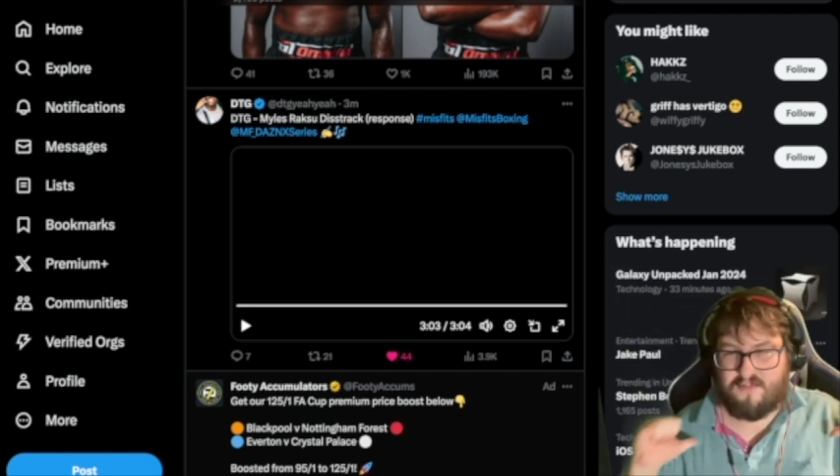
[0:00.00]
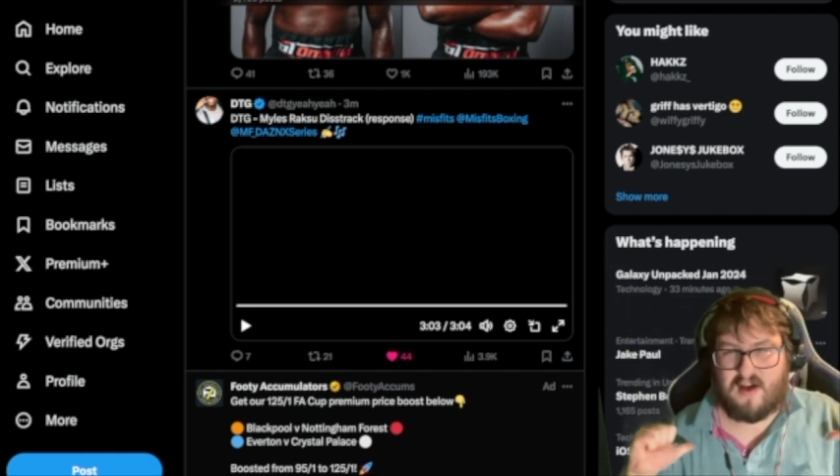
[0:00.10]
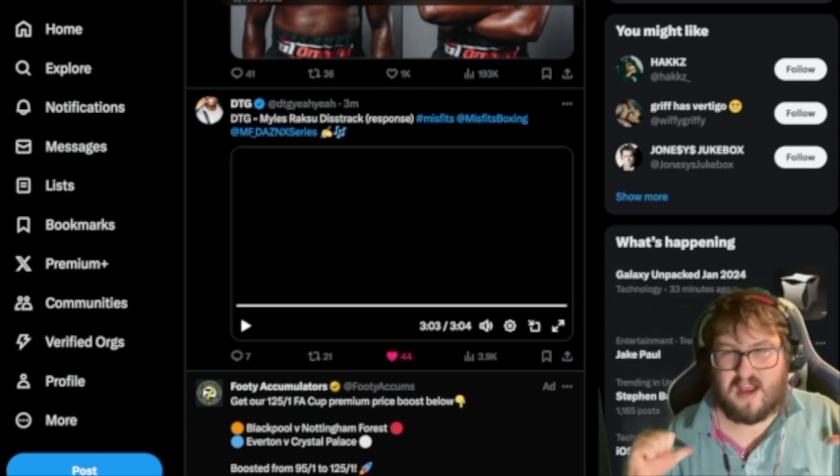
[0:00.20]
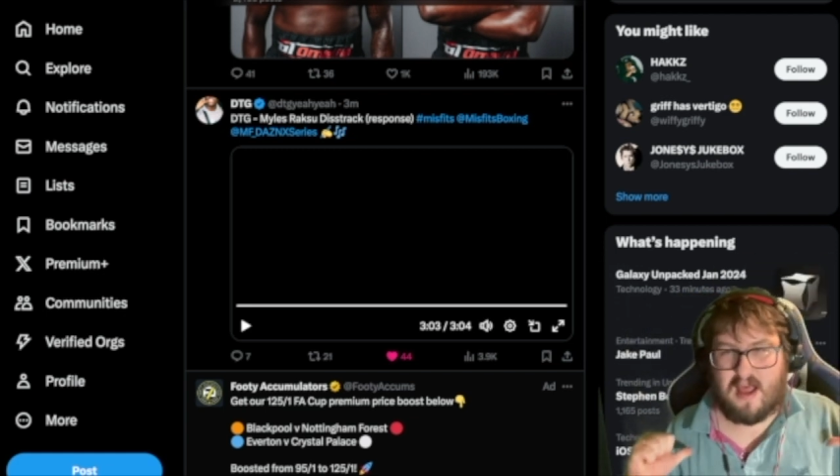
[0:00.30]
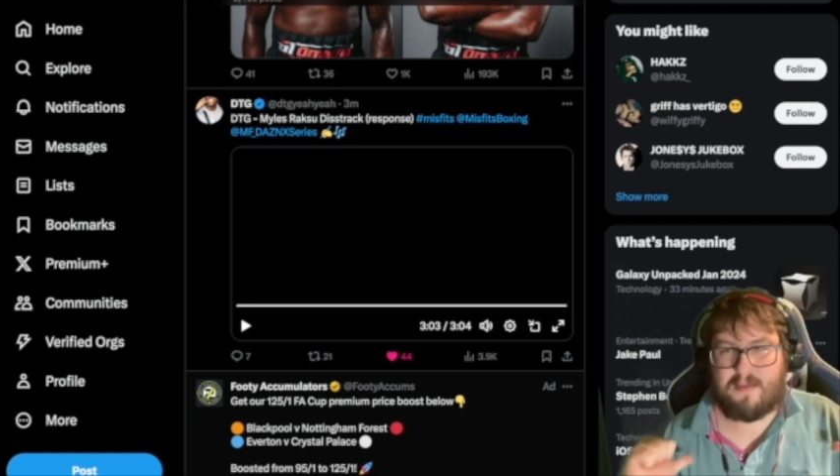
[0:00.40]

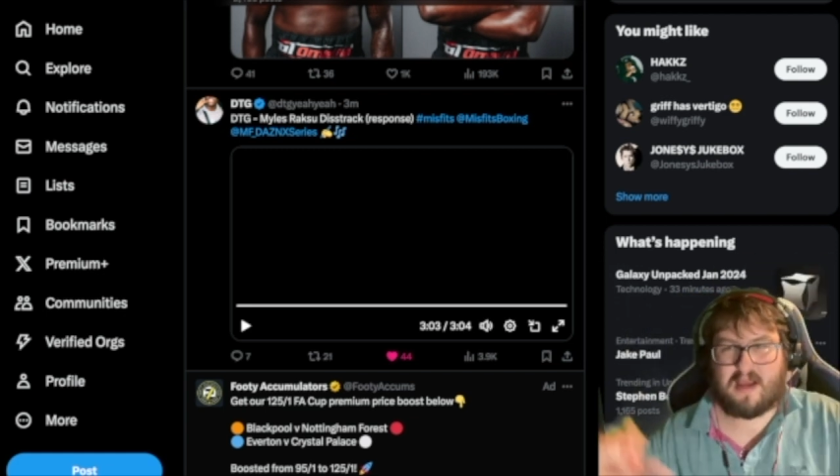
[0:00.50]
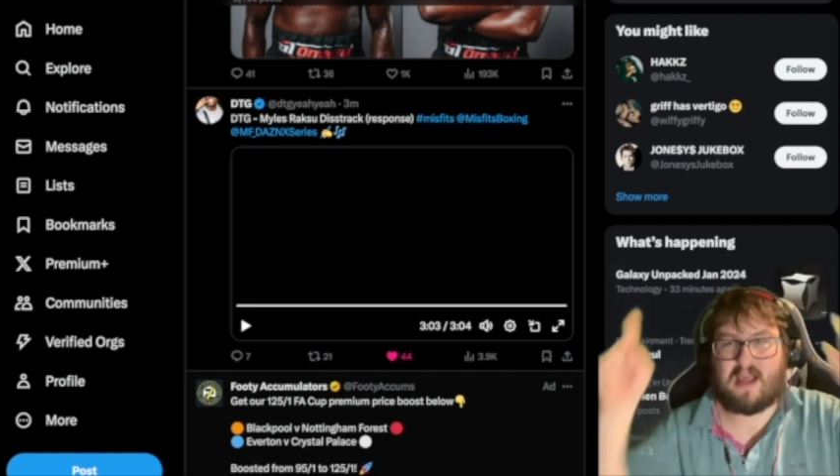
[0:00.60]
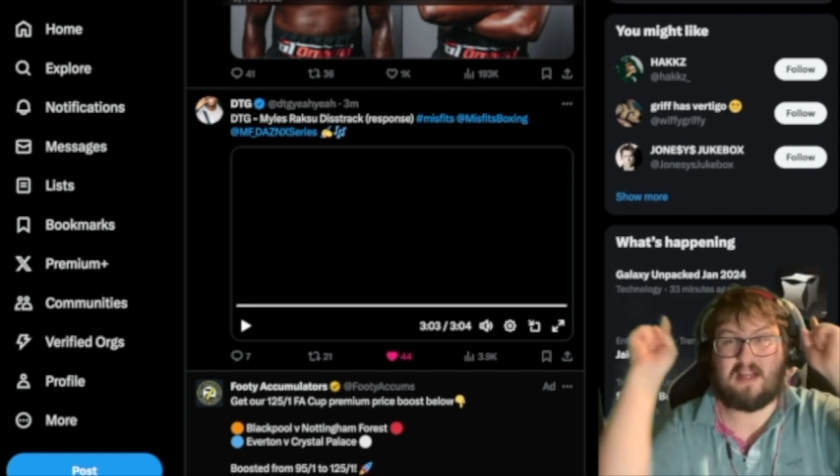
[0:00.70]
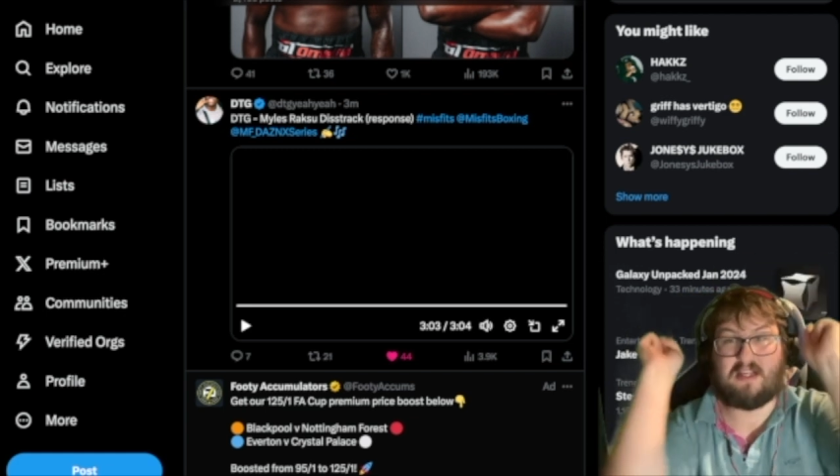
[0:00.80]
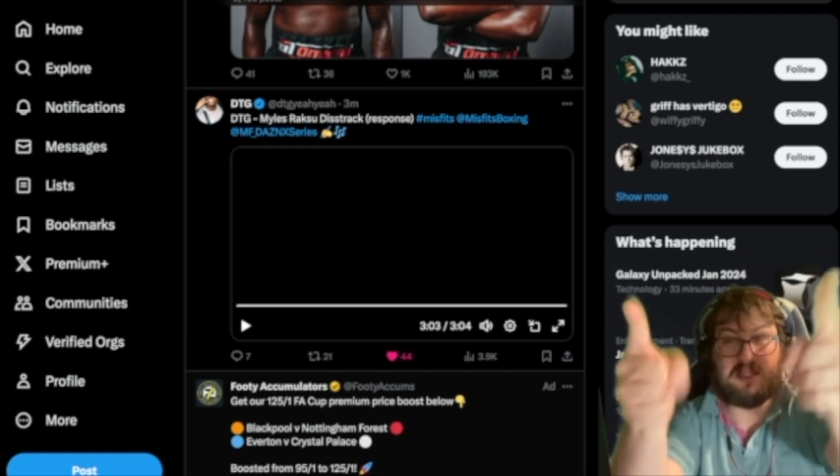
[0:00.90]
found it epic,
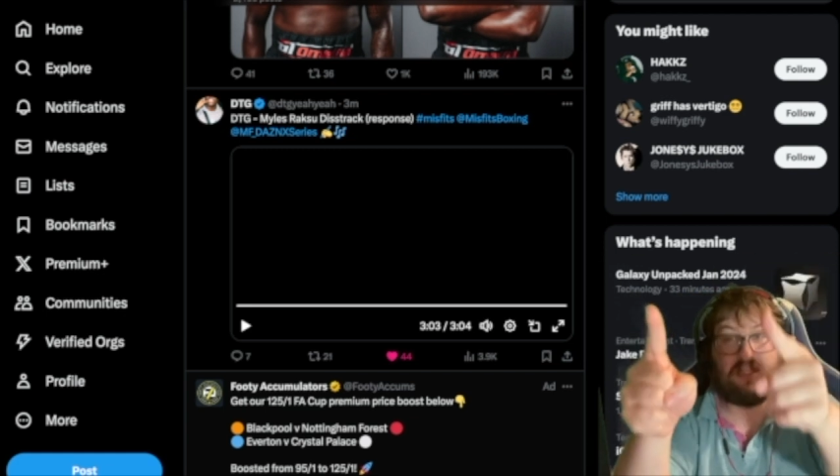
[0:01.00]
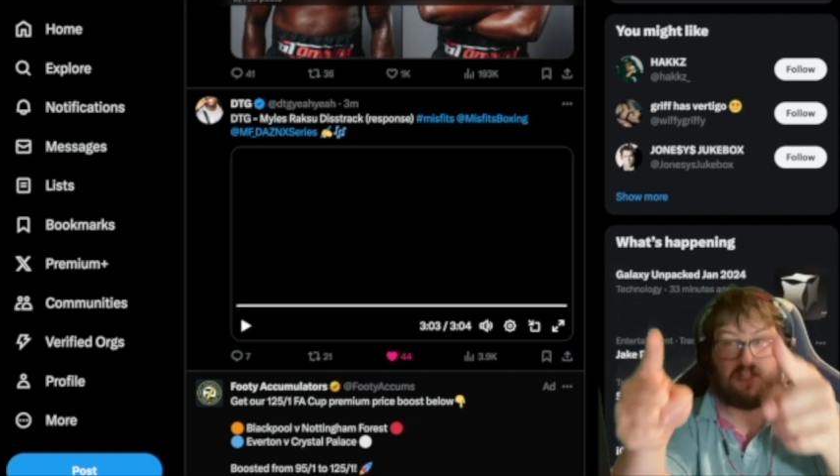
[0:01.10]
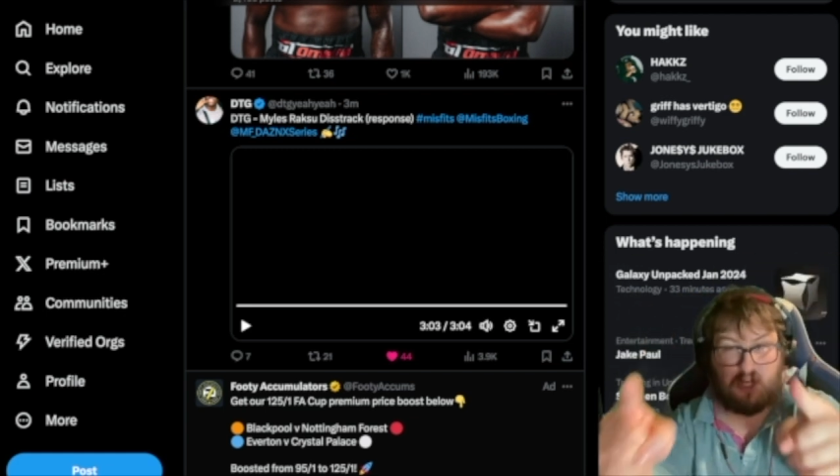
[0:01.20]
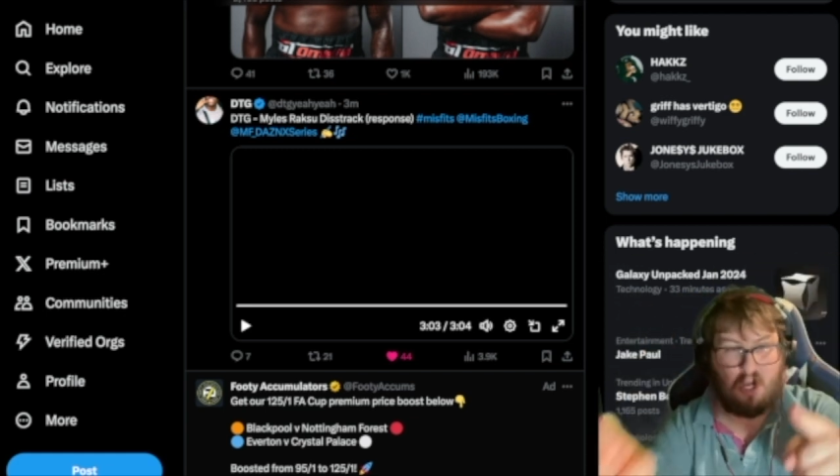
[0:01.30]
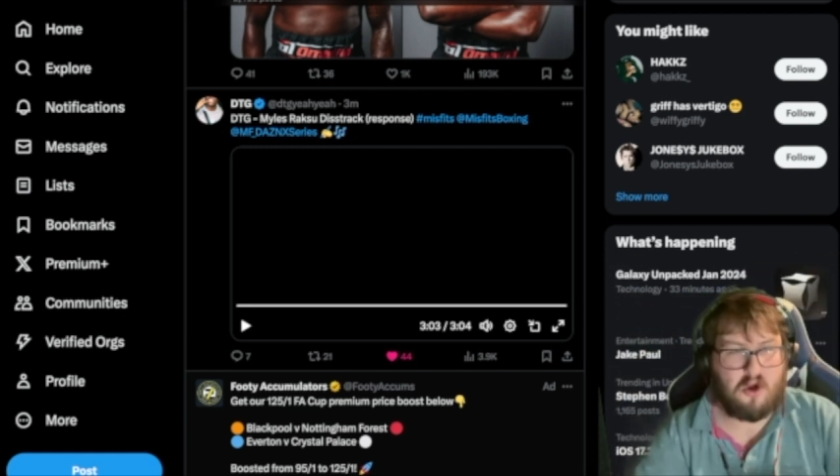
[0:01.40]

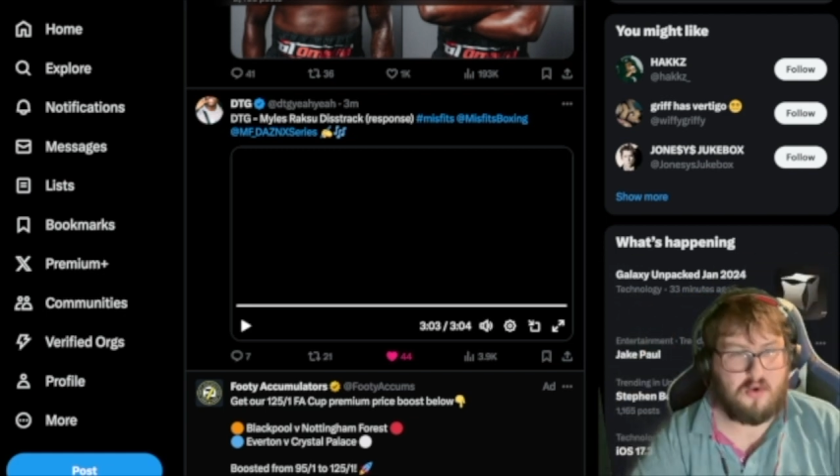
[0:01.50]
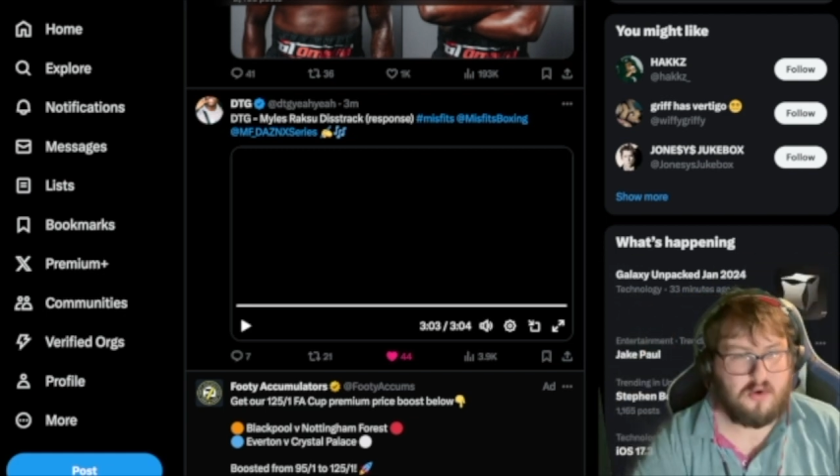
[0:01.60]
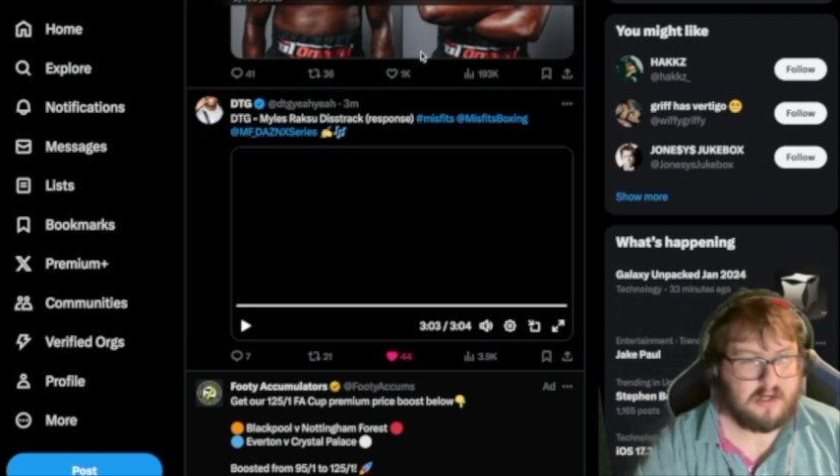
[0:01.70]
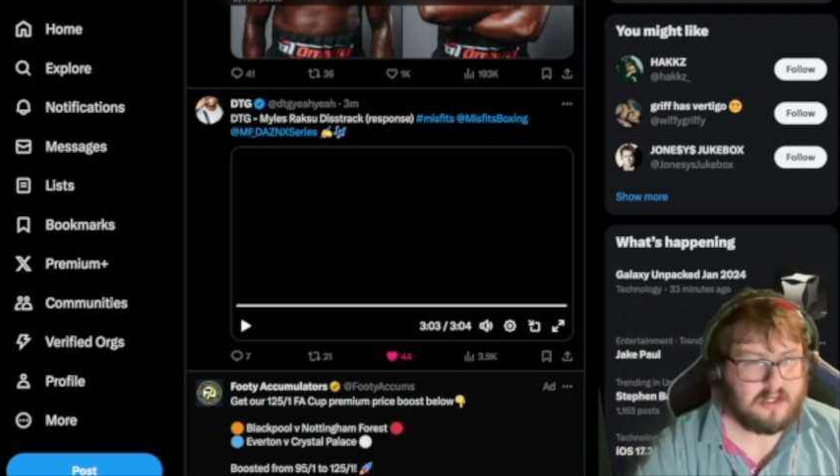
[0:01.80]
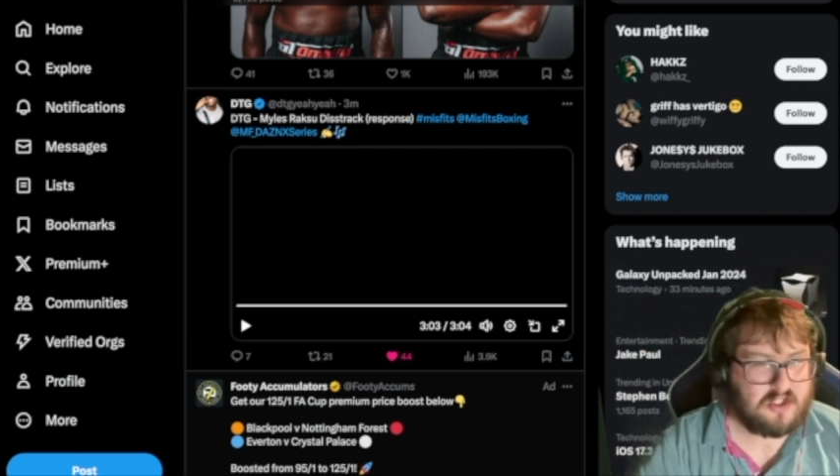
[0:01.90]
did you?